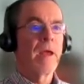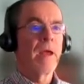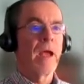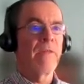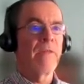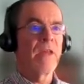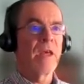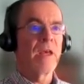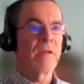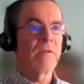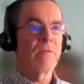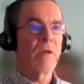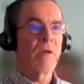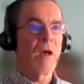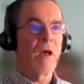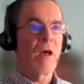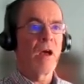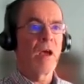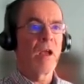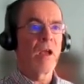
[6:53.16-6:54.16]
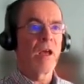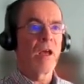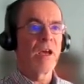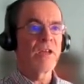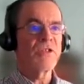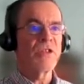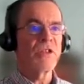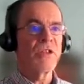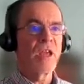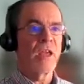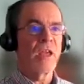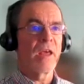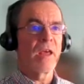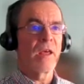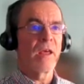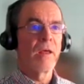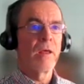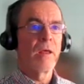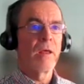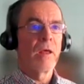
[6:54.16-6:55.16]
And then highlighted
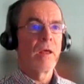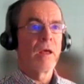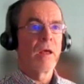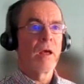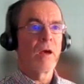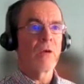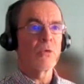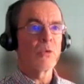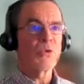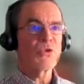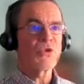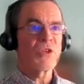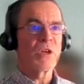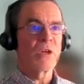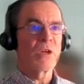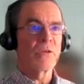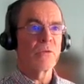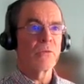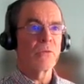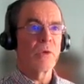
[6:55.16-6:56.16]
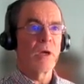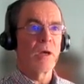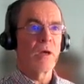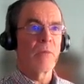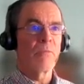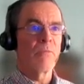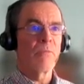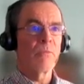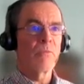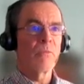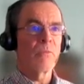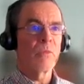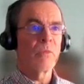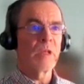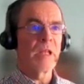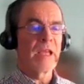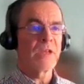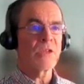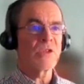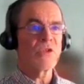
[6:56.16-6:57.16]
here are also
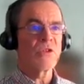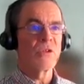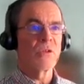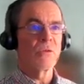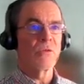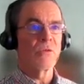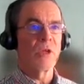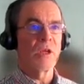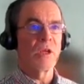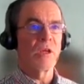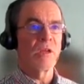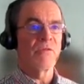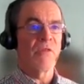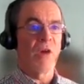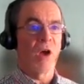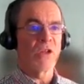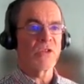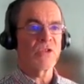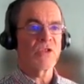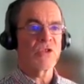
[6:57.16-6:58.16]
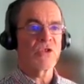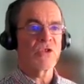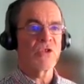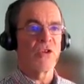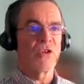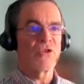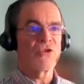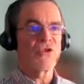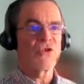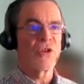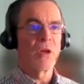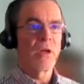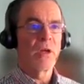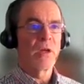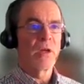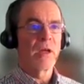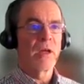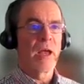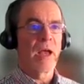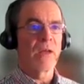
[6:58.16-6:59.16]
links to the advanced search
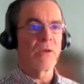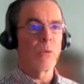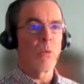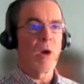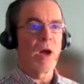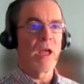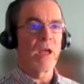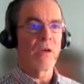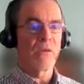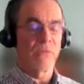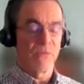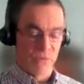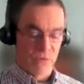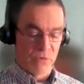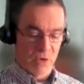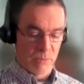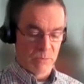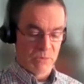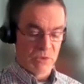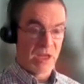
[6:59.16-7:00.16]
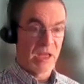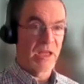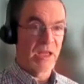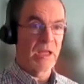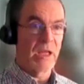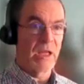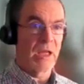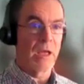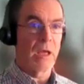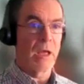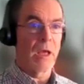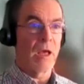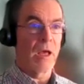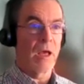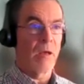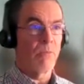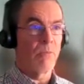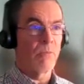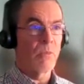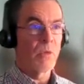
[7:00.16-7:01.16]
and a way of obtaining,
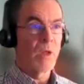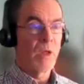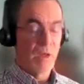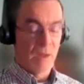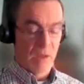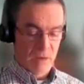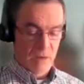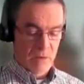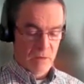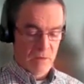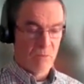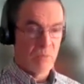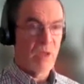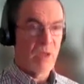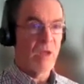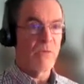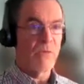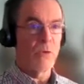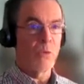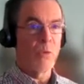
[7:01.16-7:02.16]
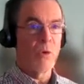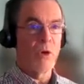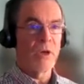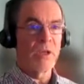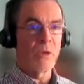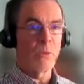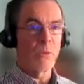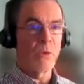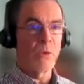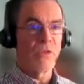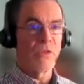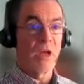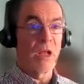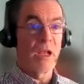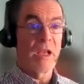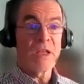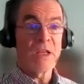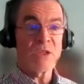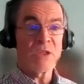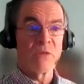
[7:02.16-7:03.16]
if you're working with a
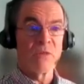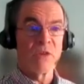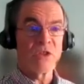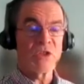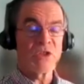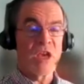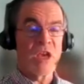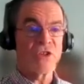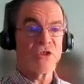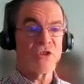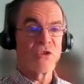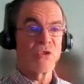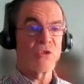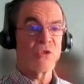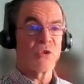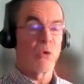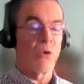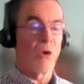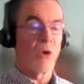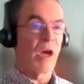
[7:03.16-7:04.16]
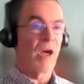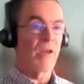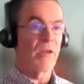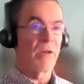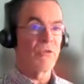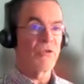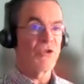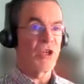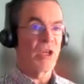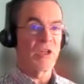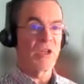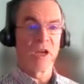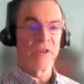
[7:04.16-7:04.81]
list of accessions or gene